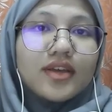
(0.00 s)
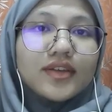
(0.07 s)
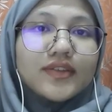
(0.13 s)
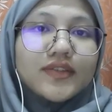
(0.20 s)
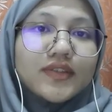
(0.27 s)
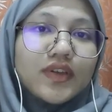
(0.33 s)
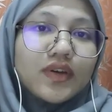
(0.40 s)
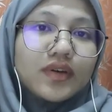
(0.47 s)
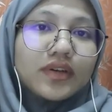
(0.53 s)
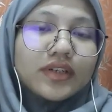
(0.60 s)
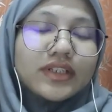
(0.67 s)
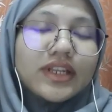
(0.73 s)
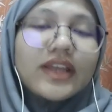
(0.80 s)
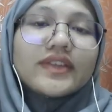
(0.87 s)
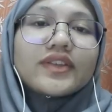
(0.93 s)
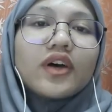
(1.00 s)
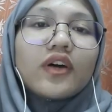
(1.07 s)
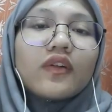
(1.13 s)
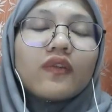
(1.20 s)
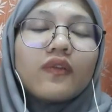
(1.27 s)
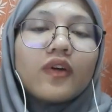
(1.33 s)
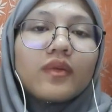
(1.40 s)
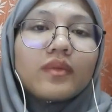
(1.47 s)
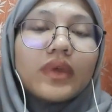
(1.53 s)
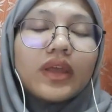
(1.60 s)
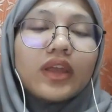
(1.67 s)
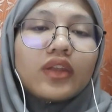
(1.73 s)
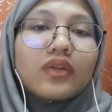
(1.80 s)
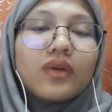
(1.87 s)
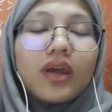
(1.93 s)
So that's all for
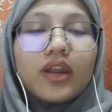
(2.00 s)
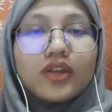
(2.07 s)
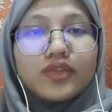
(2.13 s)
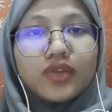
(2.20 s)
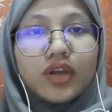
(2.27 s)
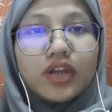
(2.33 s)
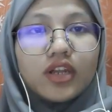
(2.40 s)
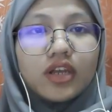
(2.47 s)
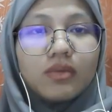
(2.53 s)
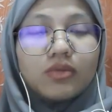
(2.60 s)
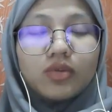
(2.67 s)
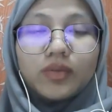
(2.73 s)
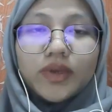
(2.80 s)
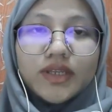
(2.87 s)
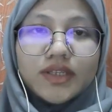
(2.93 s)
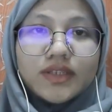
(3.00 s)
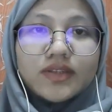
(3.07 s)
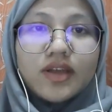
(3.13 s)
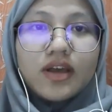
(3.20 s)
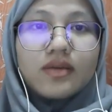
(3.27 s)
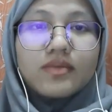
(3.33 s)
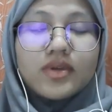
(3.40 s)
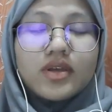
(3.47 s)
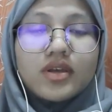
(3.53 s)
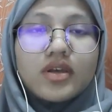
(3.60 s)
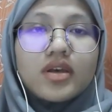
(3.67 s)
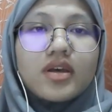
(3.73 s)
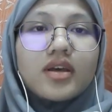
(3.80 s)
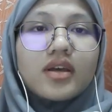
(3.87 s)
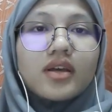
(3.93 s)
me, Nurani Shada Bitu Hisam.
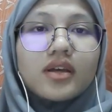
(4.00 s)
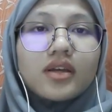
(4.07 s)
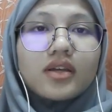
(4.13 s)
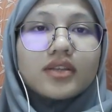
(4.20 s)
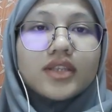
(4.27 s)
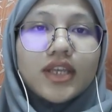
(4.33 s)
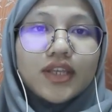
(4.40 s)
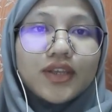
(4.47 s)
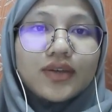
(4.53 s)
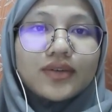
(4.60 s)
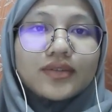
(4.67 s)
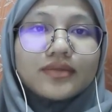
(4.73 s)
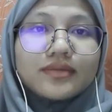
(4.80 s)
Thank you.